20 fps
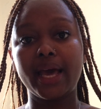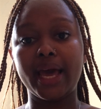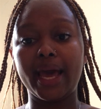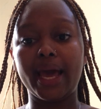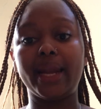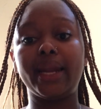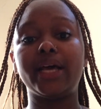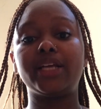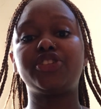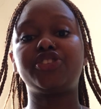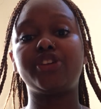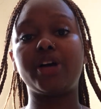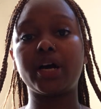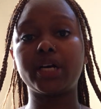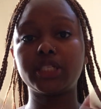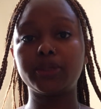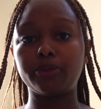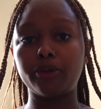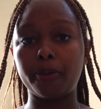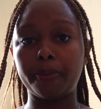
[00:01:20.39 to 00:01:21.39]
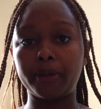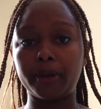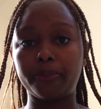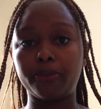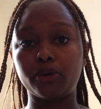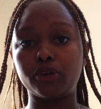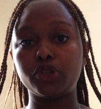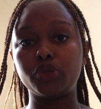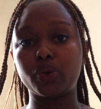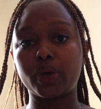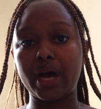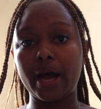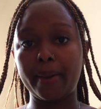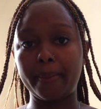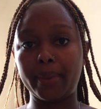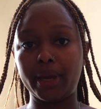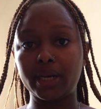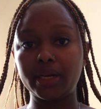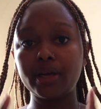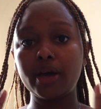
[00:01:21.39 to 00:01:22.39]
and attract more people to come
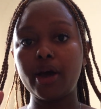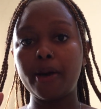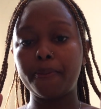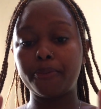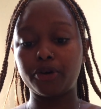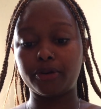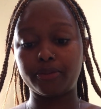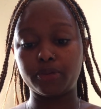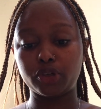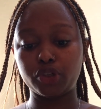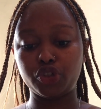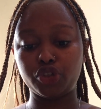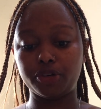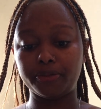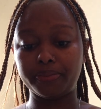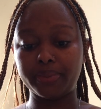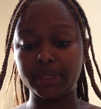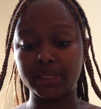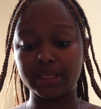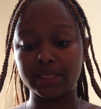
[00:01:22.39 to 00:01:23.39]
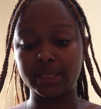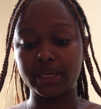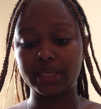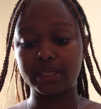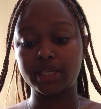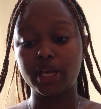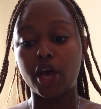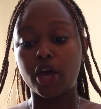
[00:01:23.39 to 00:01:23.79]
and promote your business.